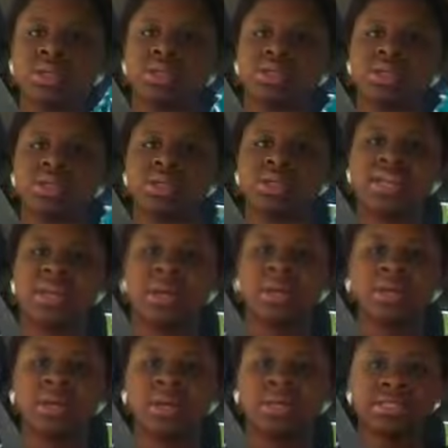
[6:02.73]
going to sit
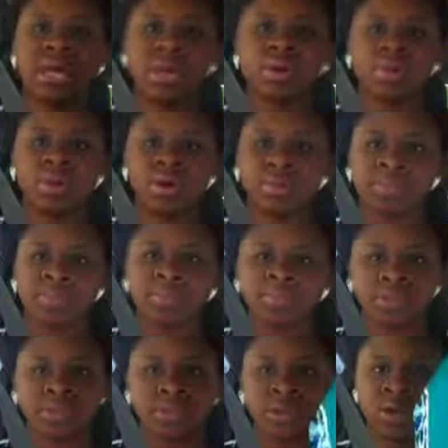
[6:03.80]
down because I don't want
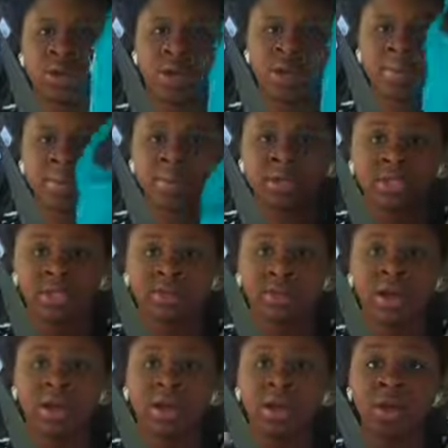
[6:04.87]
people staring at me because
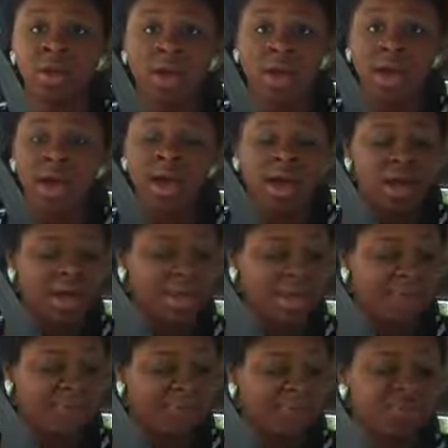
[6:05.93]
my
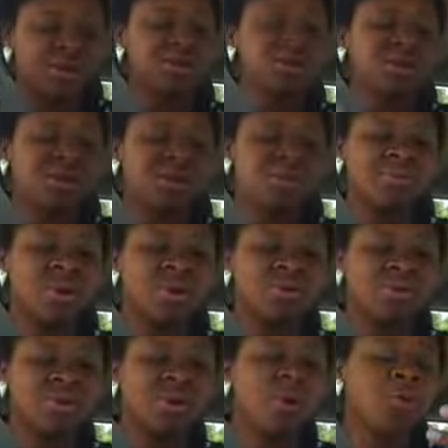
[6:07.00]
foot turned
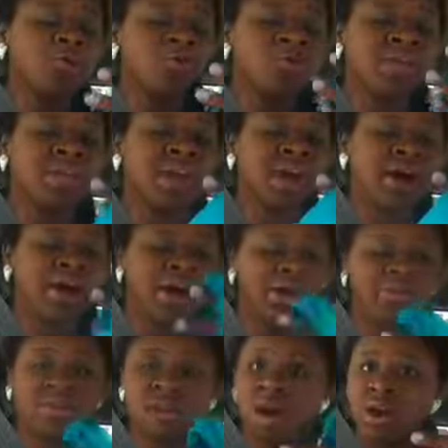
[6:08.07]
around. So hopefully I'll
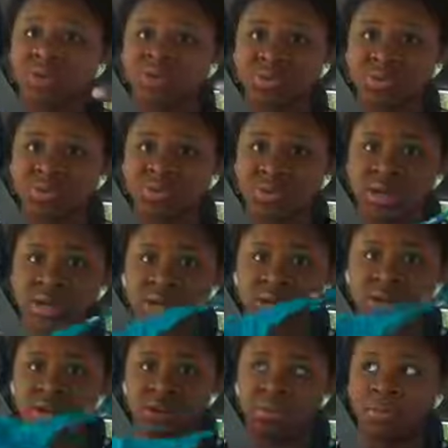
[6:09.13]
have the confidence when I
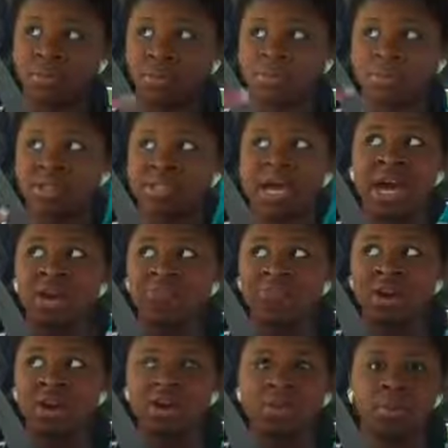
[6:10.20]
get in the pool because I haven't
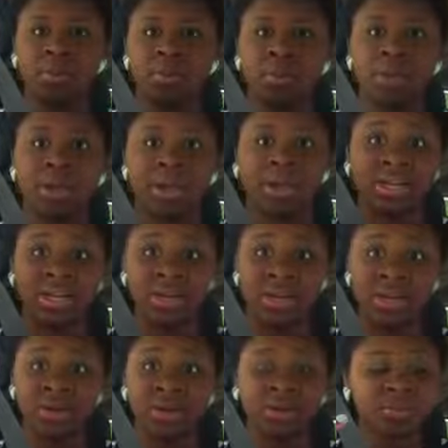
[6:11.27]
gone in the pool in a
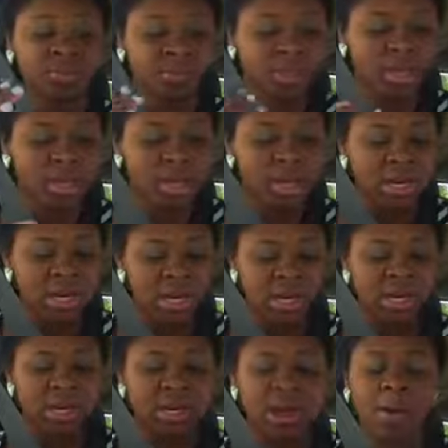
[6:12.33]
year
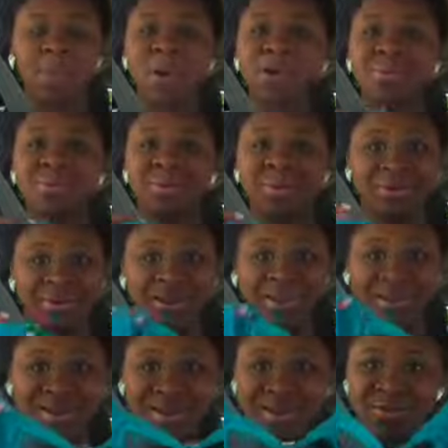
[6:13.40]
and I probably won't
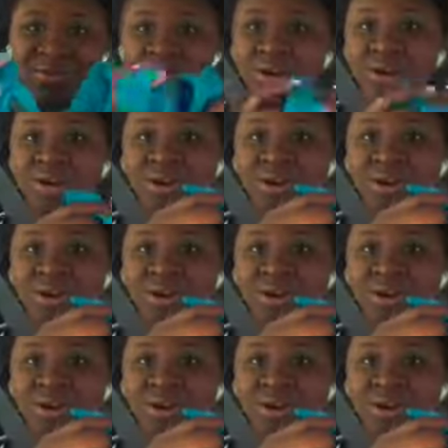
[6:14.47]
get in for